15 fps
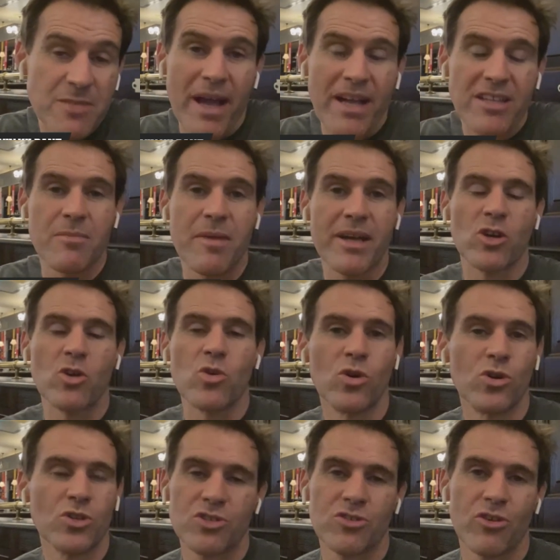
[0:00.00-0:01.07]
expect to make a
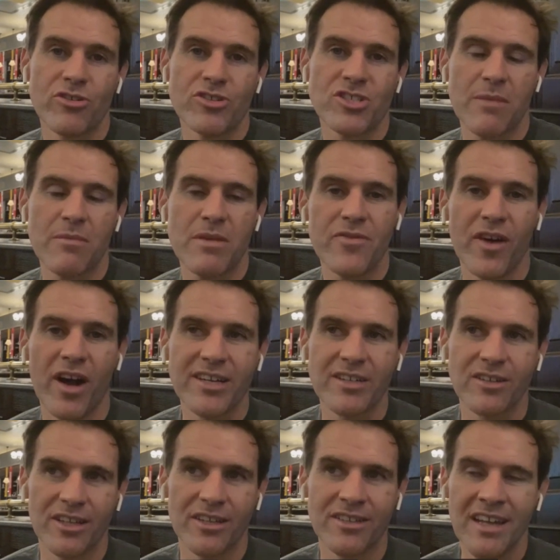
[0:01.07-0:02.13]
quarter or a
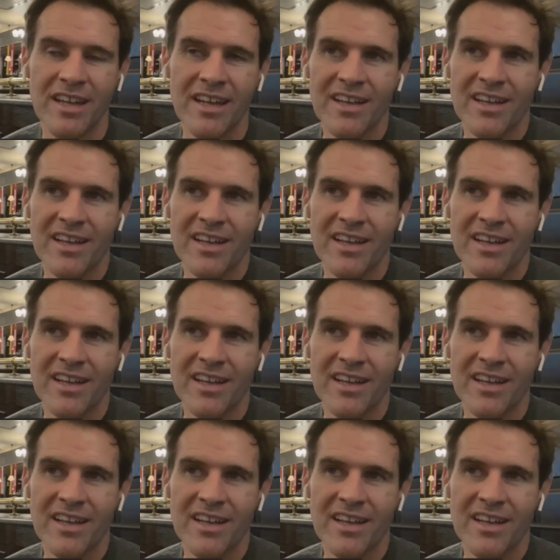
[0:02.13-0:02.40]
semi-final. And